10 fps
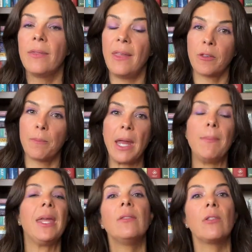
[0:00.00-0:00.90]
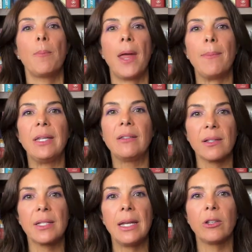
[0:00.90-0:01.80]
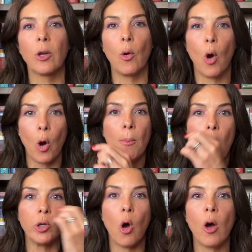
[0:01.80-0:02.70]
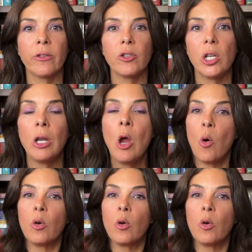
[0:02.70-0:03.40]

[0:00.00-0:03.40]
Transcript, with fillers: This may mean that the baby does need to go home on oxygen